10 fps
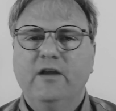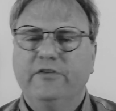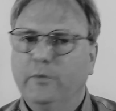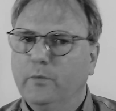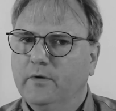
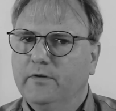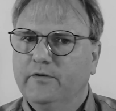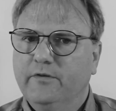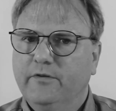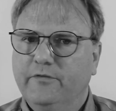So,
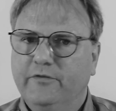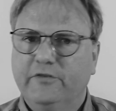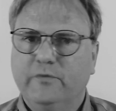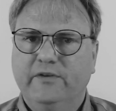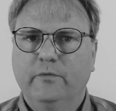the
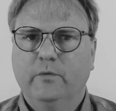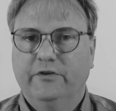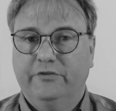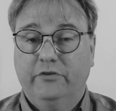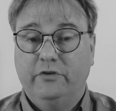first question was